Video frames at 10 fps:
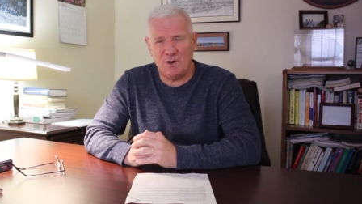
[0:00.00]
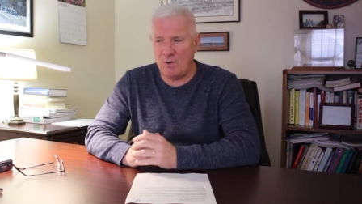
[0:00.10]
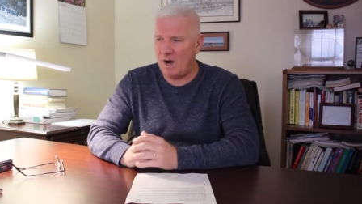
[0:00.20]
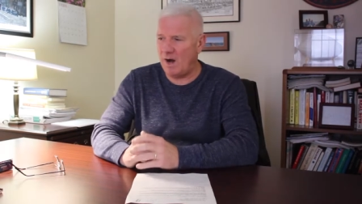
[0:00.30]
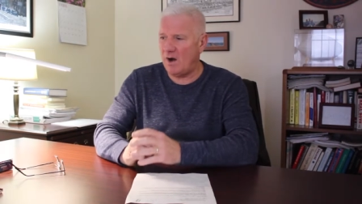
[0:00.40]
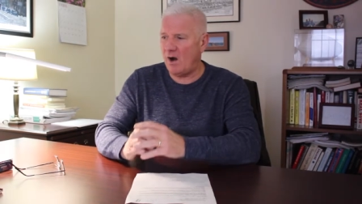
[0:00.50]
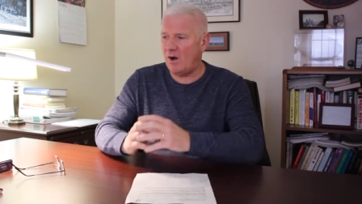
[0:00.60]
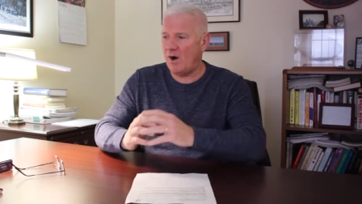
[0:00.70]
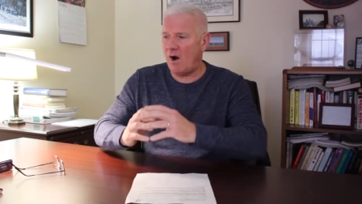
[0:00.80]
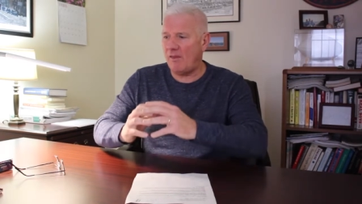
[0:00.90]
You know,
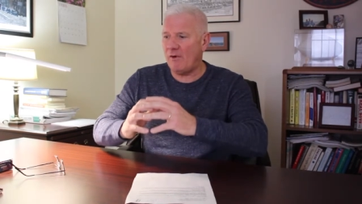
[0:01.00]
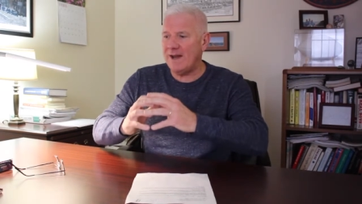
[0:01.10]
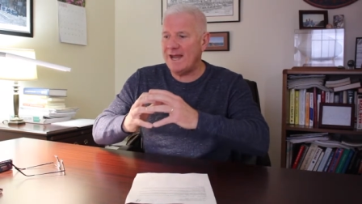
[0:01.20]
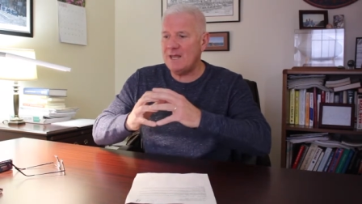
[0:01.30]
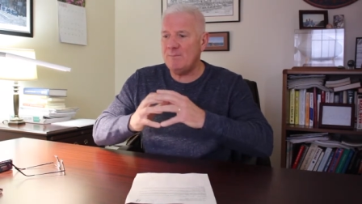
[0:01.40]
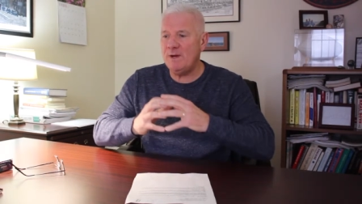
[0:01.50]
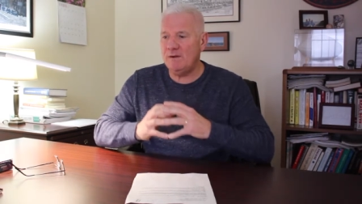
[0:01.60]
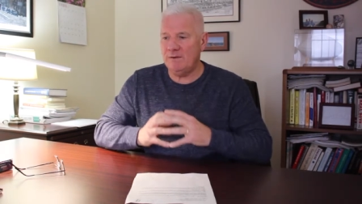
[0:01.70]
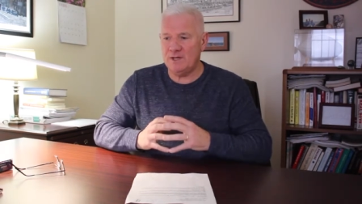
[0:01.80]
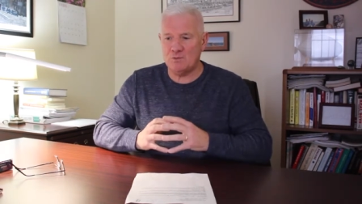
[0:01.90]
are there any
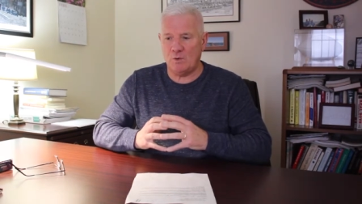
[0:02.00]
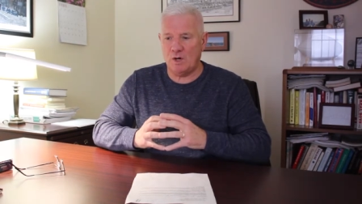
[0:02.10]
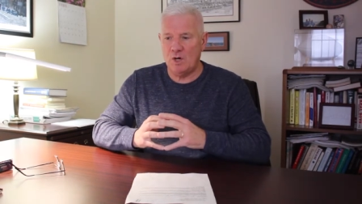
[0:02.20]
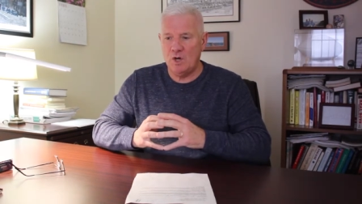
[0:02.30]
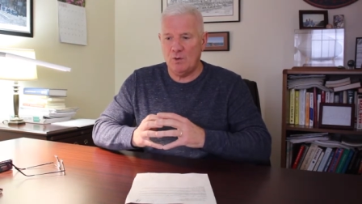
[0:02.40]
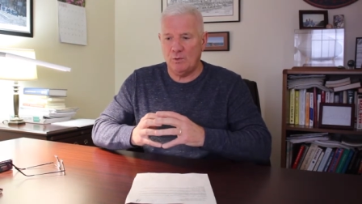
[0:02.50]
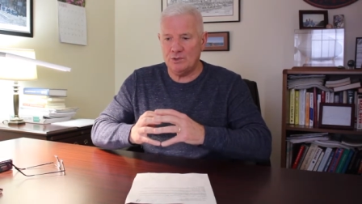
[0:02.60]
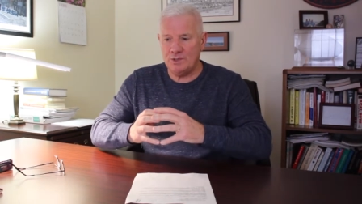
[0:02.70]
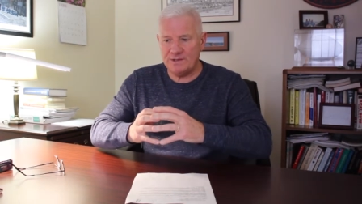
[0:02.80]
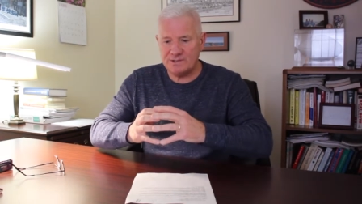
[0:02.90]
periods where we're
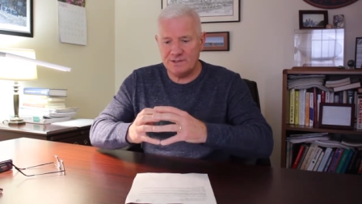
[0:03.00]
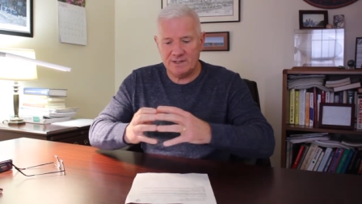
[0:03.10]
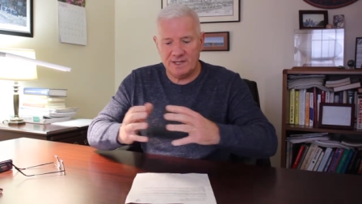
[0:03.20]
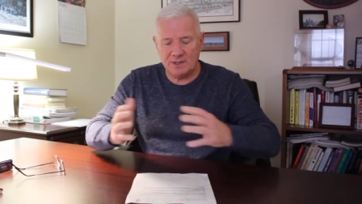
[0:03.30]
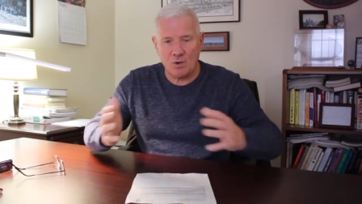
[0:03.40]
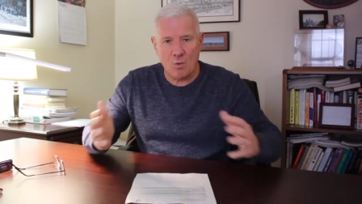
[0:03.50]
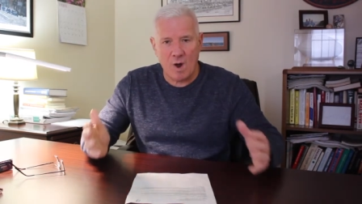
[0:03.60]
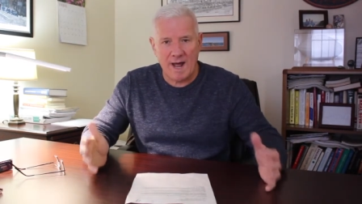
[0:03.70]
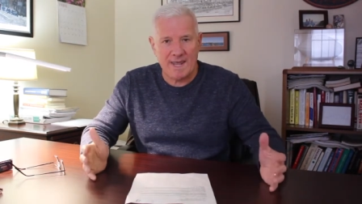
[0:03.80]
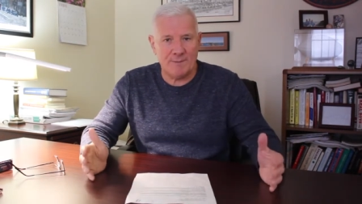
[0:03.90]
just in
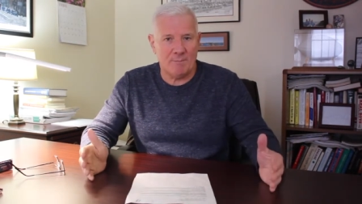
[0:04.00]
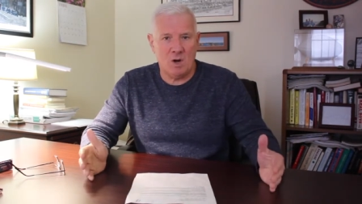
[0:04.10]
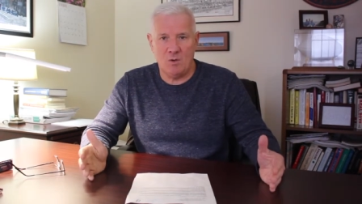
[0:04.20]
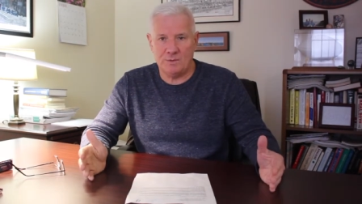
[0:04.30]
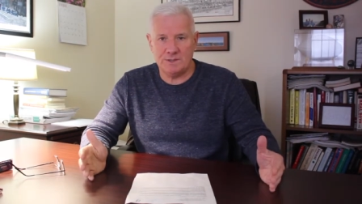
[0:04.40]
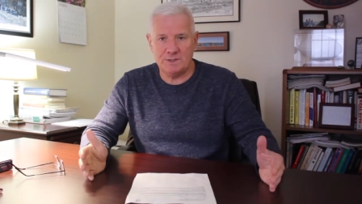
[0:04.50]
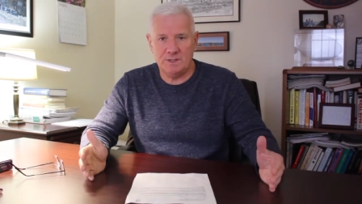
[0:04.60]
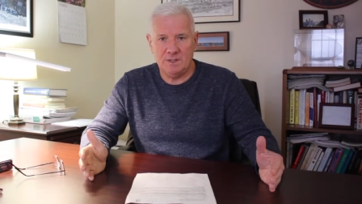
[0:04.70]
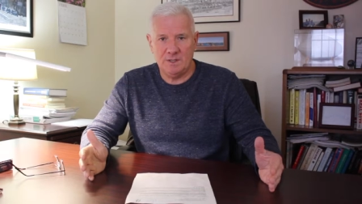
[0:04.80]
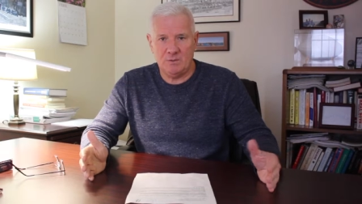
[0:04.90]
quiet modes,